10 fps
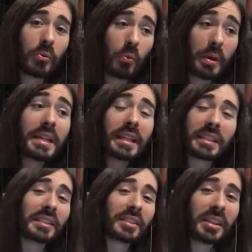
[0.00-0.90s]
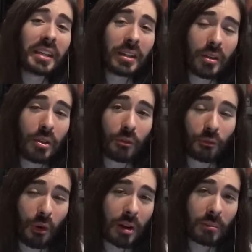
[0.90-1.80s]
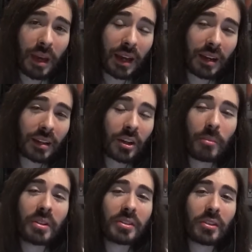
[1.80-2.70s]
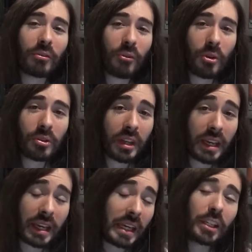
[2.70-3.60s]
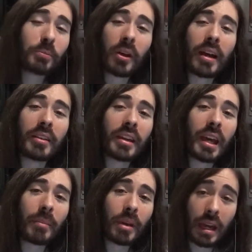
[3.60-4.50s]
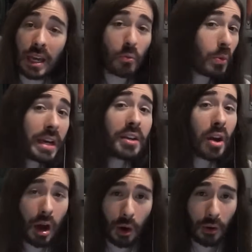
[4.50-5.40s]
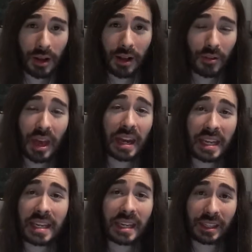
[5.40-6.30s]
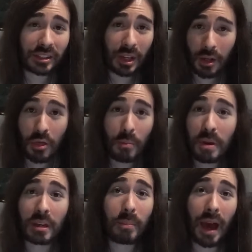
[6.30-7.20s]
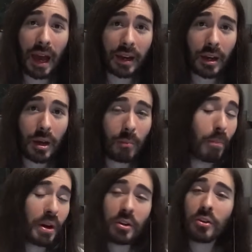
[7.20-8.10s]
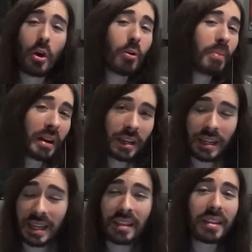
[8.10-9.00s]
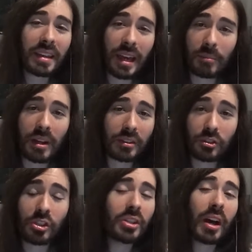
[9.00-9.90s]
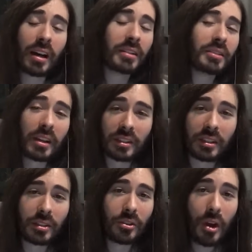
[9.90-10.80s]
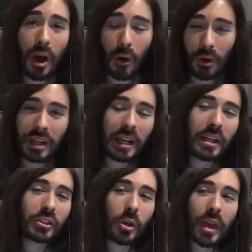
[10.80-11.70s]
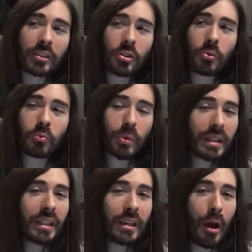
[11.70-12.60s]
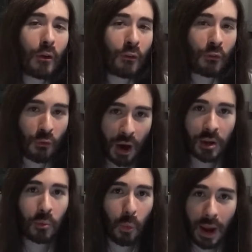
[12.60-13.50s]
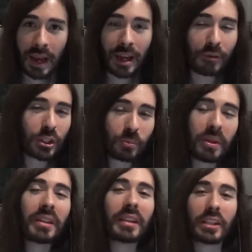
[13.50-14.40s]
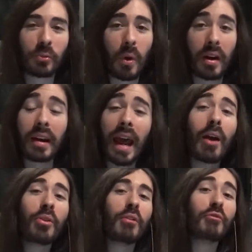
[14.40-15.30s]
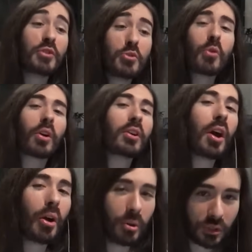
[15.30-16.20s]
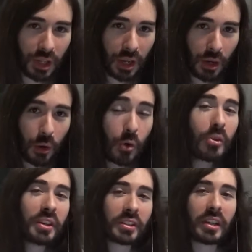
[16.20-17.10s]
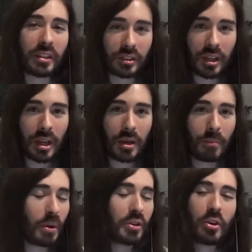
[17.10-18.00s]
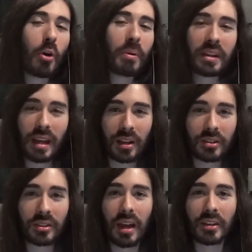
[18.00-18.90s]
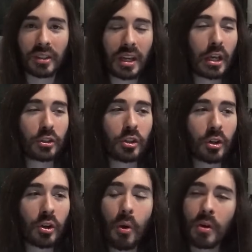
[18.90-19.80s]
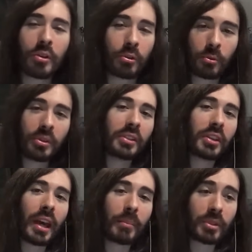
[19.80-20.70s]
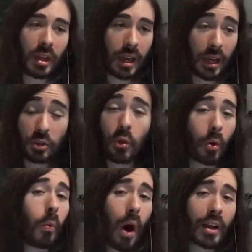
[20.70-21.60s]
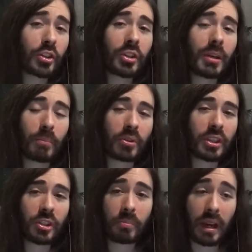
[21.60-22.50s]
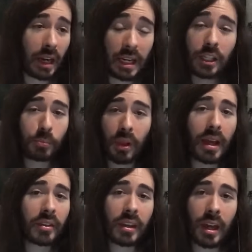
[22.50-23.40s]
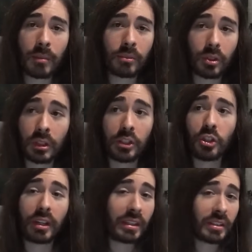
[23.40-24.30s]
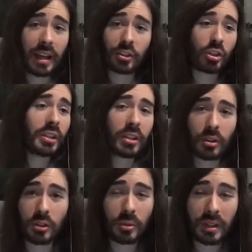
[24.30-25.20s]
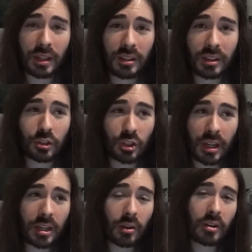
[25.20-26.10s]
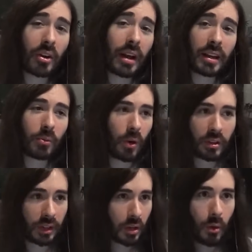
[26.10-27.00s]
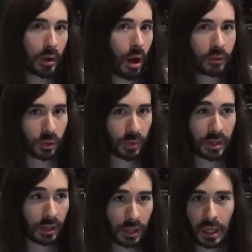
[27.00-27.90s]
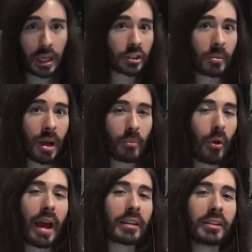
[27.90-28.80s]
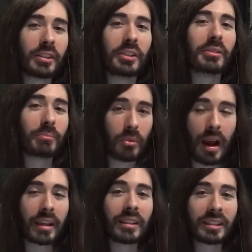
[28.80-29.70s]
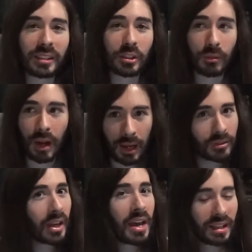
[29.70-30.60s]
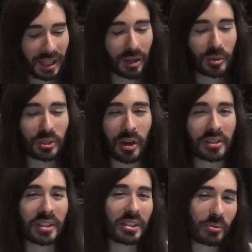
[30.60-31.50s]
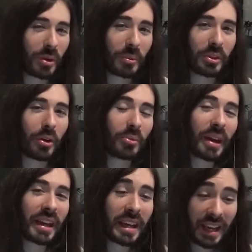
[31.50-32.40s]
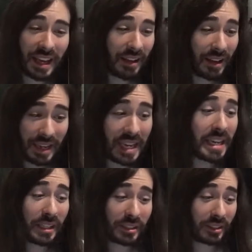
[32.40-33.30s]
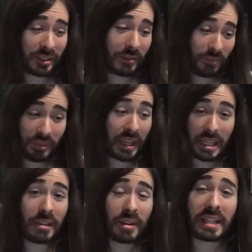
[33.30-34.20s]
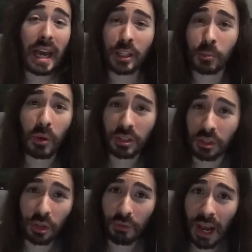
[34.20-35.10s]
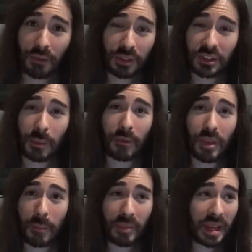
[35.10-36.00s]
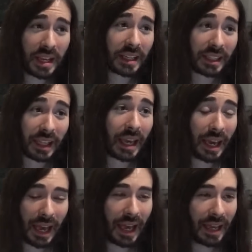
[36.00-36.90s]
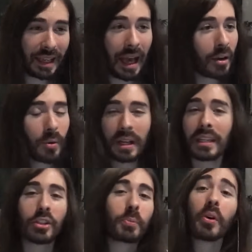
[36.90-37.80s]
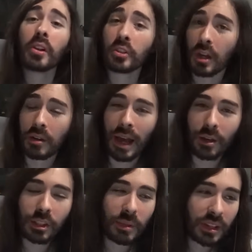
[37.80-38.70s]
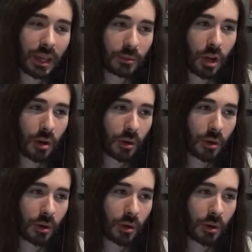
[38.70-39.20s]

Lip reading: we get to see the front man come into the fold. He's playing the game, and we know that he is the big bad, but nobody in the game does. Ji-hun doesn't know. So that's a really fun way of spinning this, where now the viewer knows who this is, but nobody else does. So you're going through these games, and you are watching him participate, and he's playing the games legit. He's not cheating or doing anything shady or underhanded where he's like going off screen and somehow miraculously survives, like we saw in season 1 with the old man. He is like even desperate to survive in some of them. Like, I don't want to get into spoilers on how some of the games go